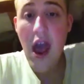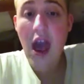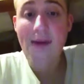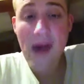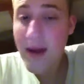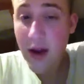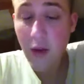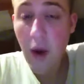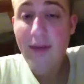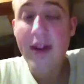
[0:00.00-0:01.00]
And that just
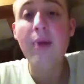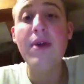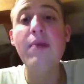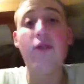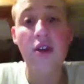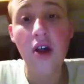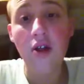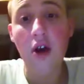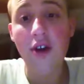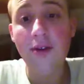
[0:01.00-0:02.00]
wipes out people's gun
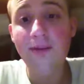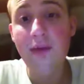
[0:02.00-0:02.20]
laws.